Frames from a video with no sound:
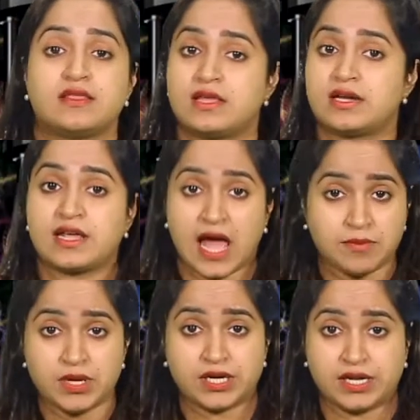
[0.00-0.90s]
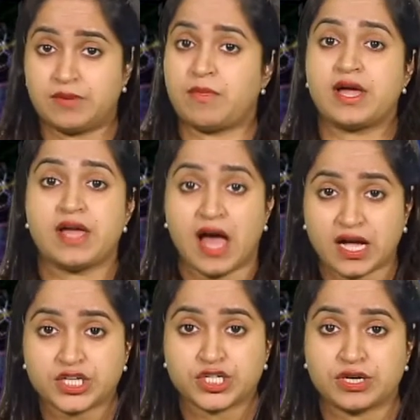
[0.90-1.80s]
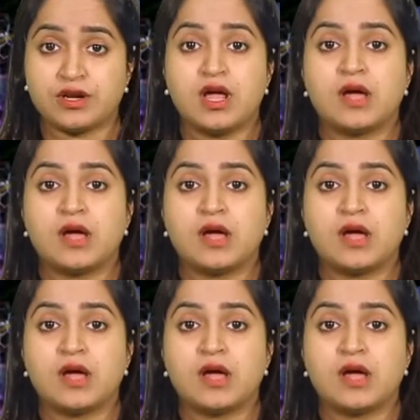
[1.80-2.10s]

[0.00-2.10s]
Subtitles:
that can be attained by action,